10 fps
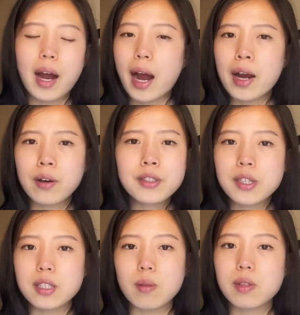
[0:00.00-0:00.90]
I
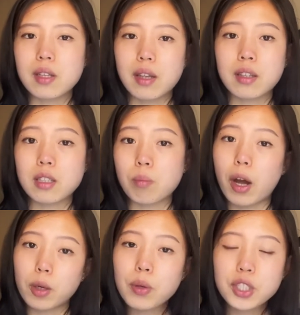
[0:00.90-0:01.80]
honestly don't think that this
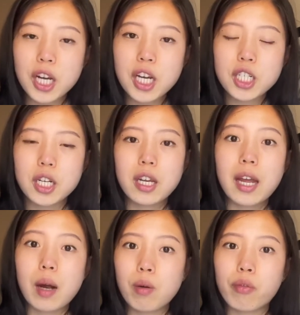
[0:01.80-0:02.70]
motto will change.
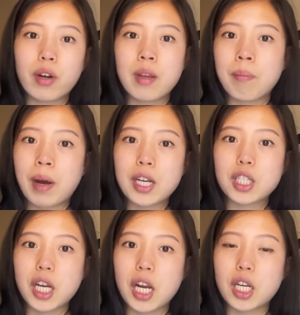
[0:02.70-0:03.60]
However, it might
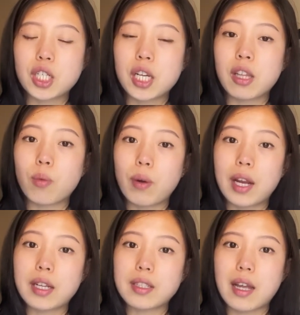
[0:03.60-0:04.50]
change in the
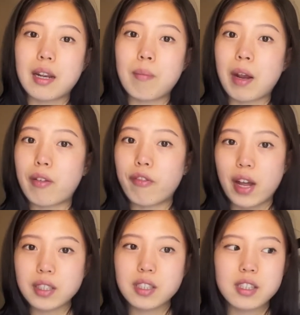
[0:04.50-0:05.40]
ways that it
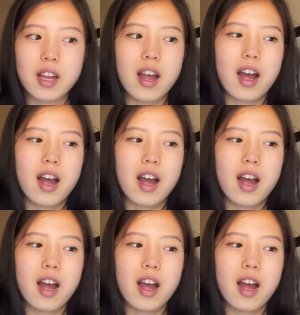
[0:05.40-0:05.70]
manifests.